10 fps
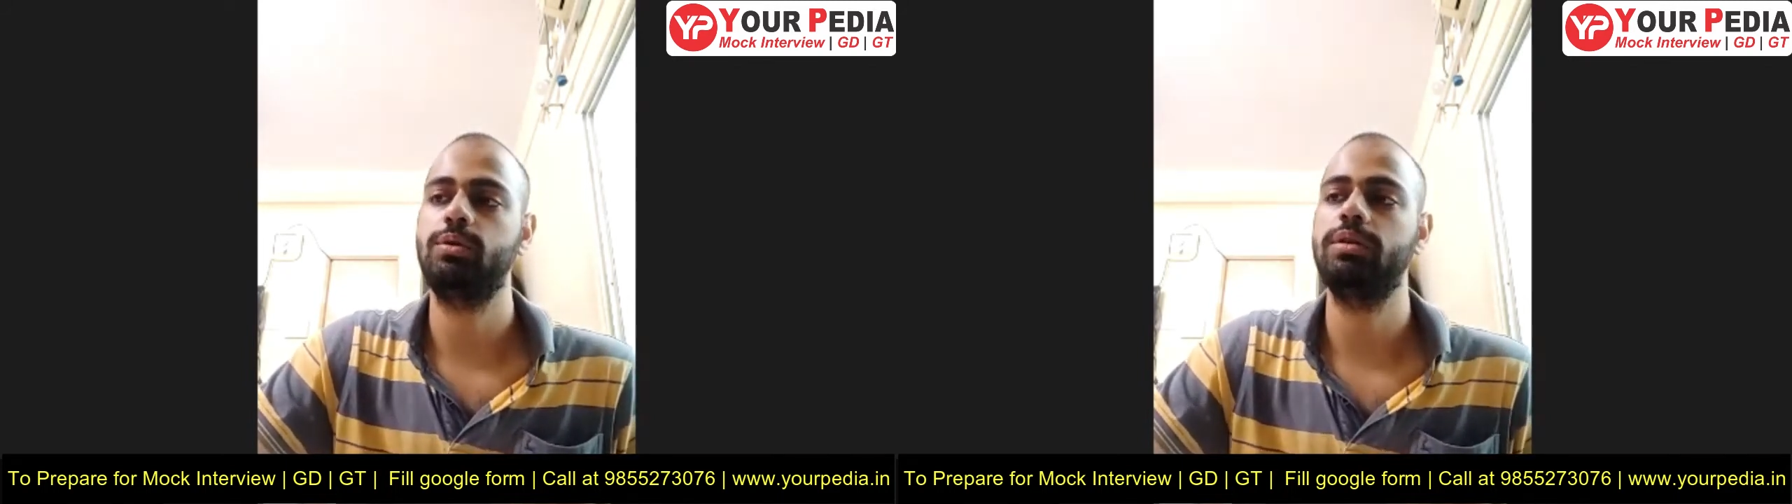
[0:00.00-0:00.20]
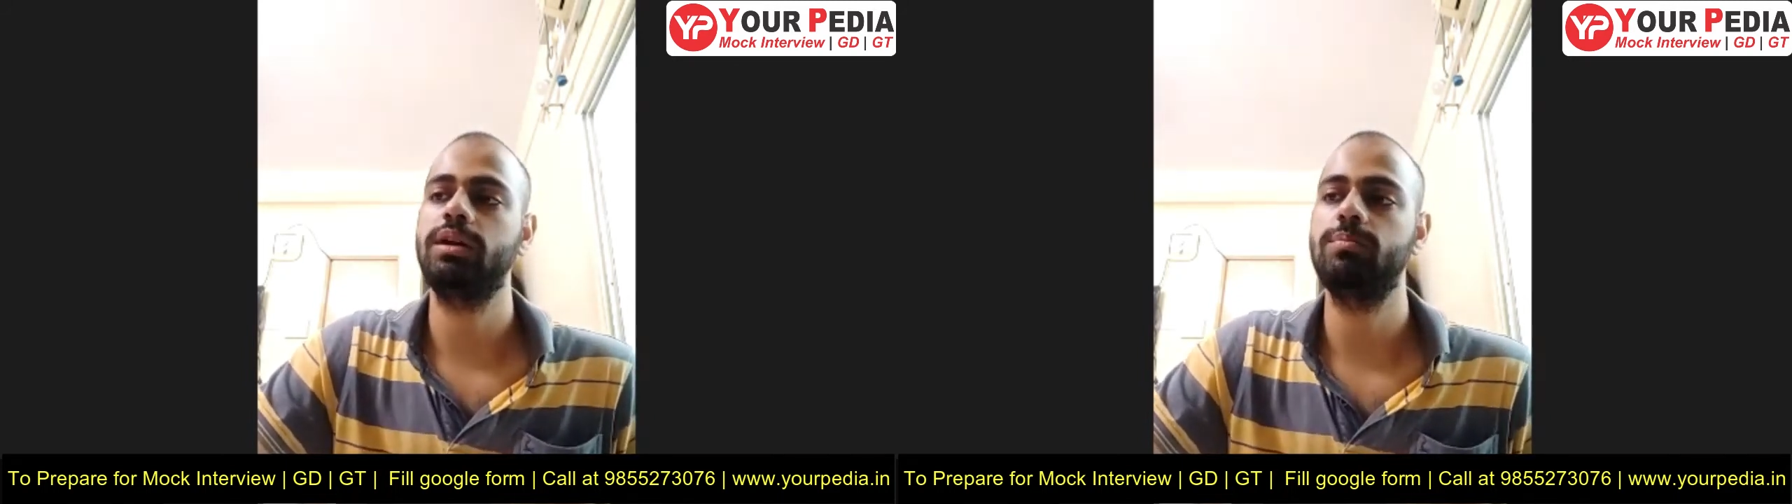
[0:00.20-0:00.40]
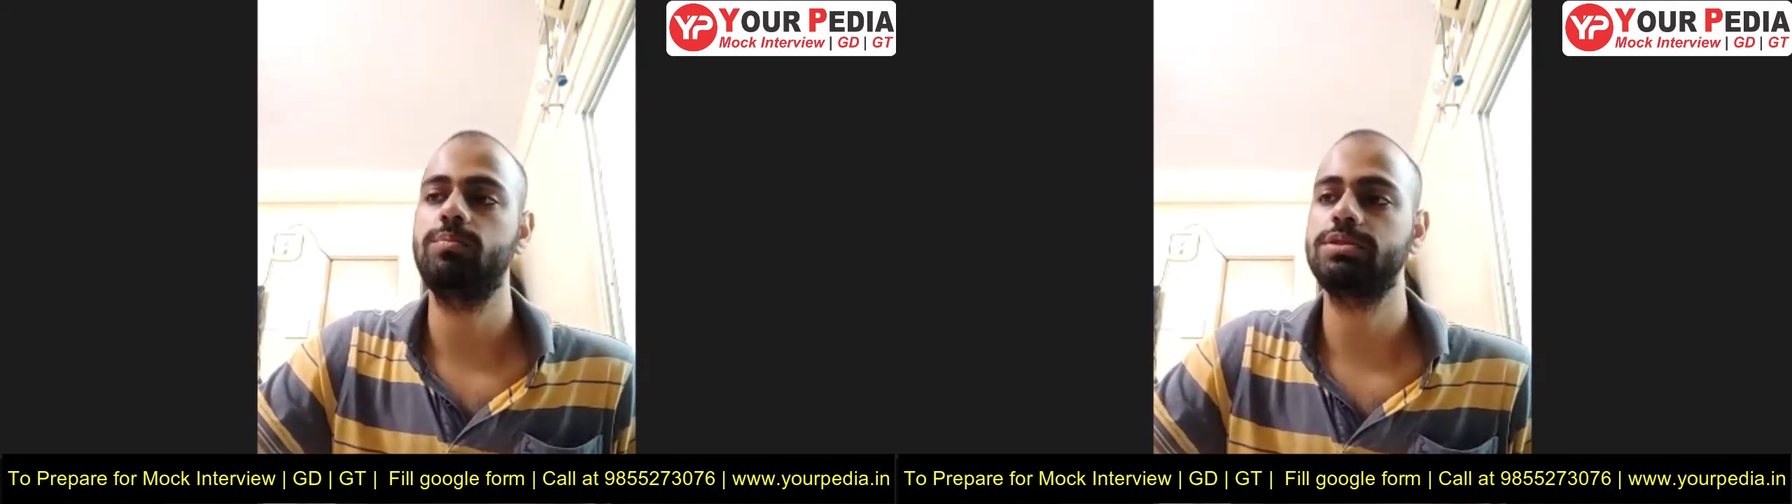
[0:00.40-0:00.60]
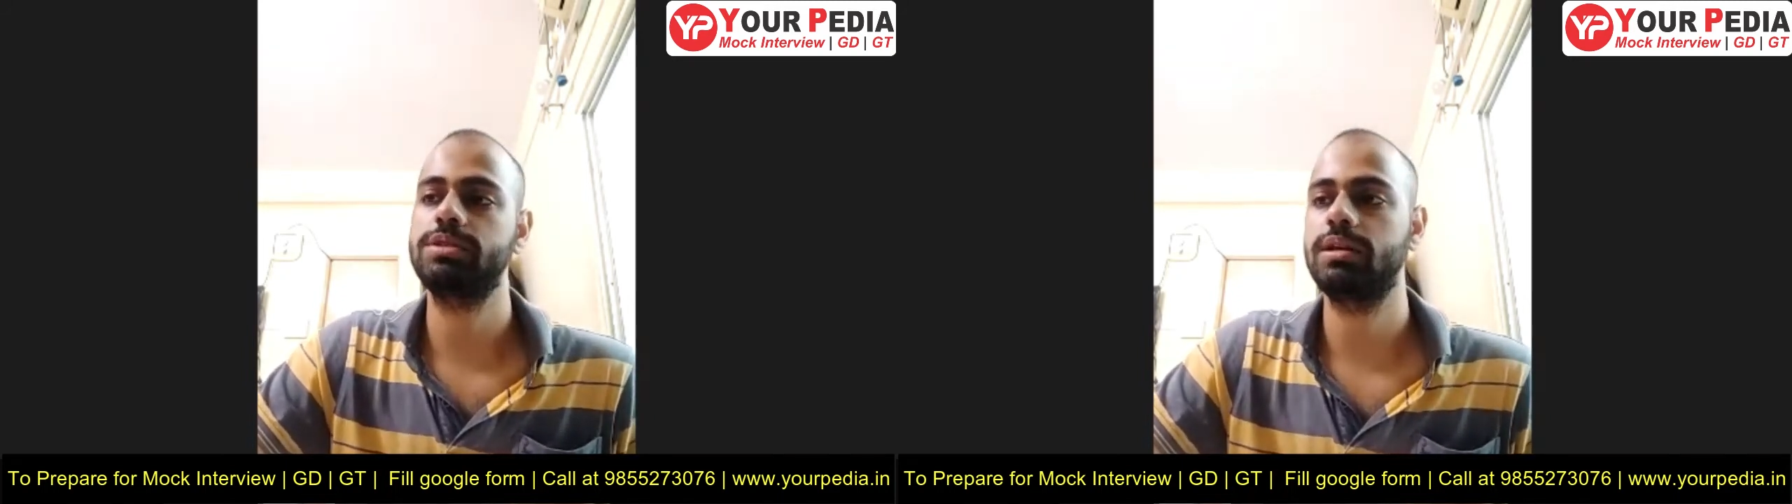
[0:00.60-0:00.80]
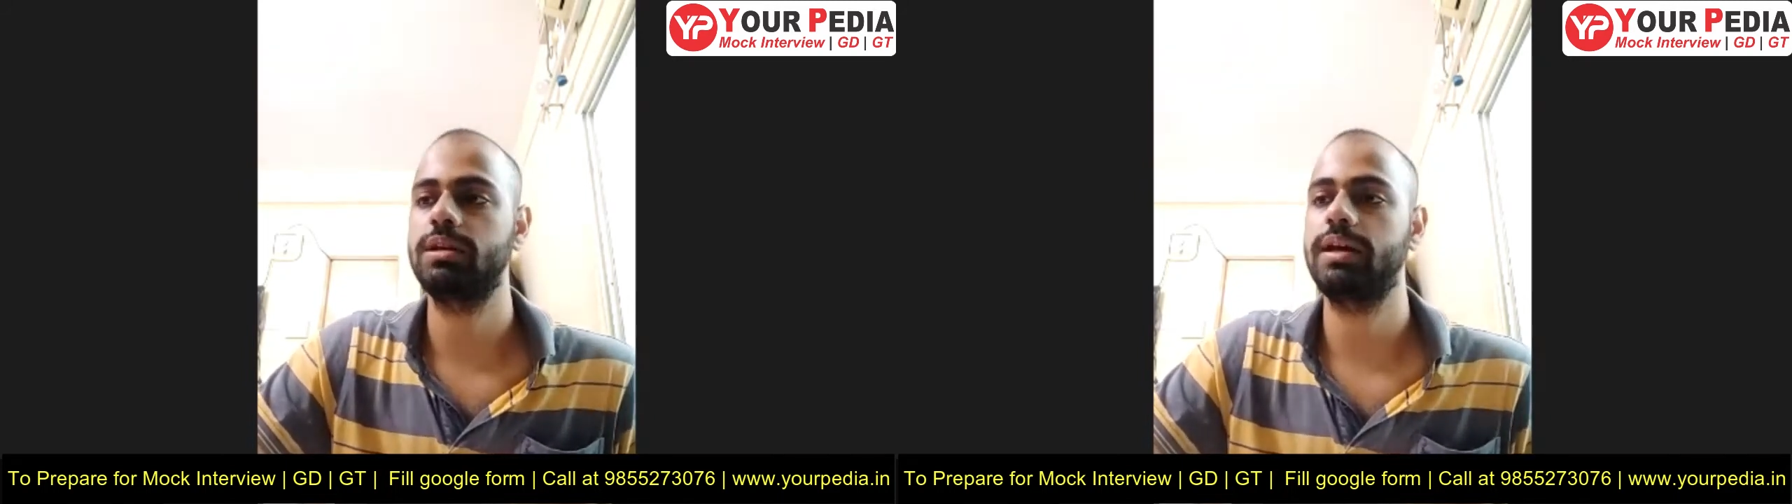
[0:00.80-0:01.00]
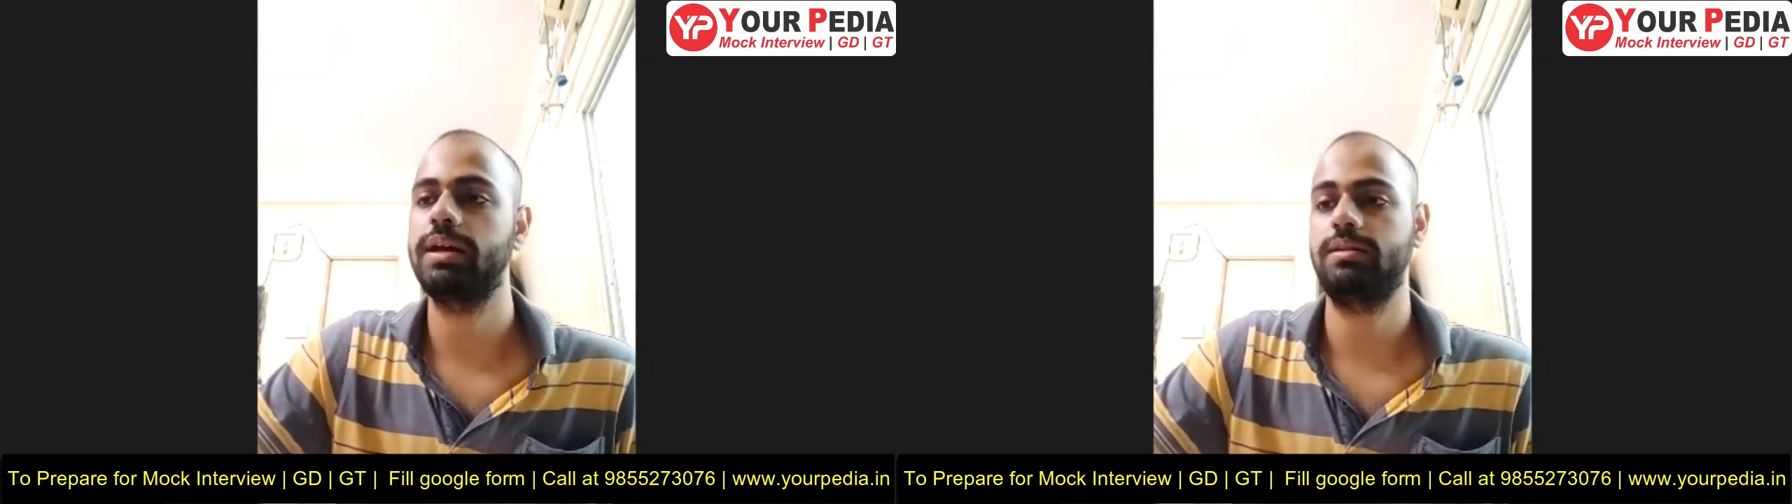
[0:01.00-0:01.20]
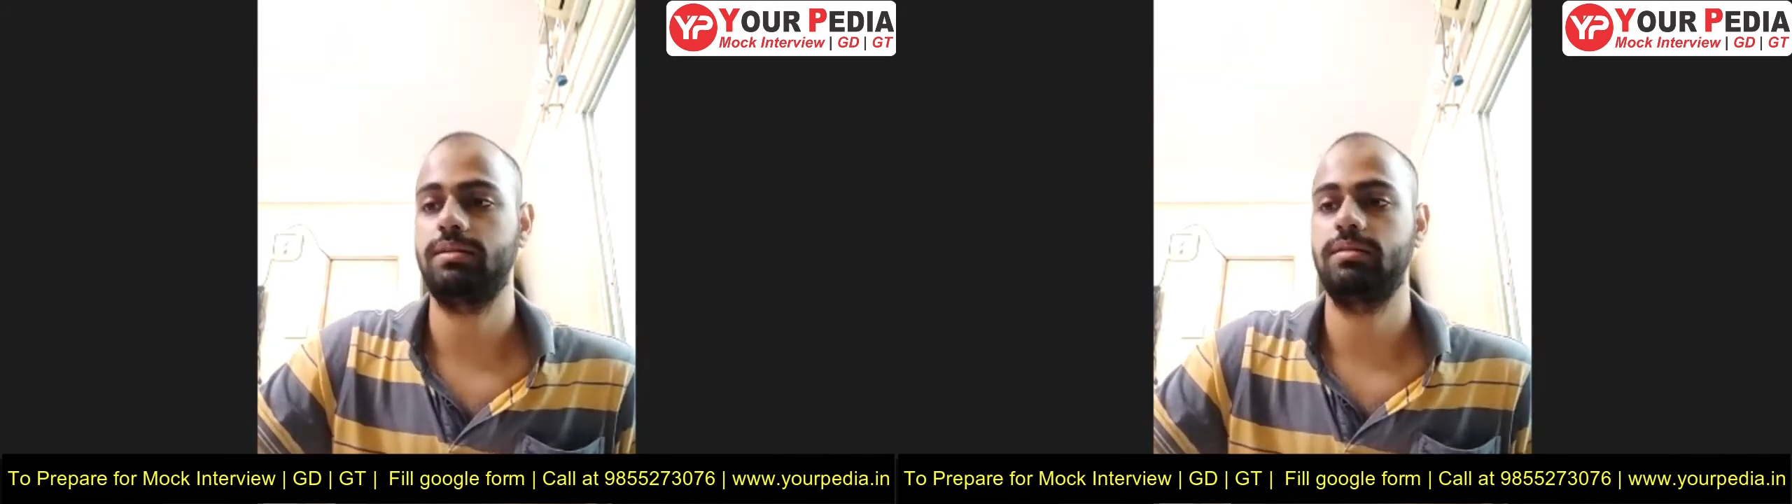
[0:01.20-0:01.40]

to the input signal that